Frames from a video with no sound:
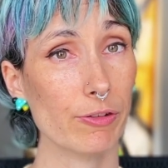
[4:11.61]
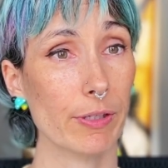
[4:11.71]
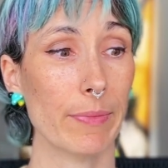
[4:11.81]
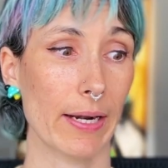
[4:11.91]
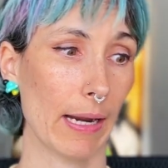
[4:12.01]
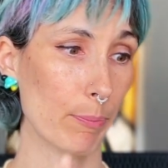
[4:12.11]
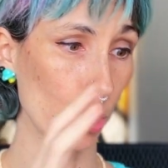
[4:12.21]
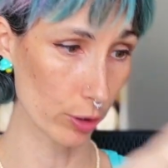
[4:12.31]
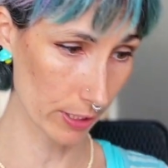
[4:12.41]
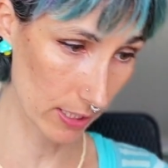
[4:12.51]
cream that I
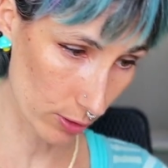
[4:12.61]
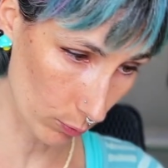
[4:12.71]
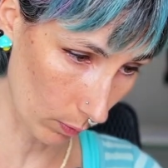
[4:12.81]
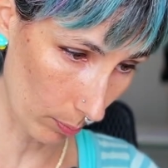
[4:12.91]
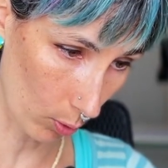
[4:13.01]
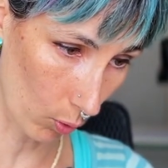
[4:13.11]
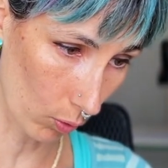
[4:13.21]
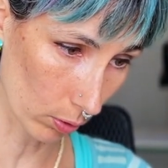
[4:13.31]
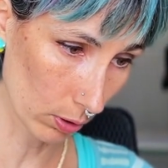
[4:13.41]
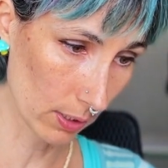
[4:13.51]
put into a
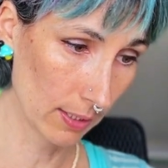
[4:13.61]
bowl.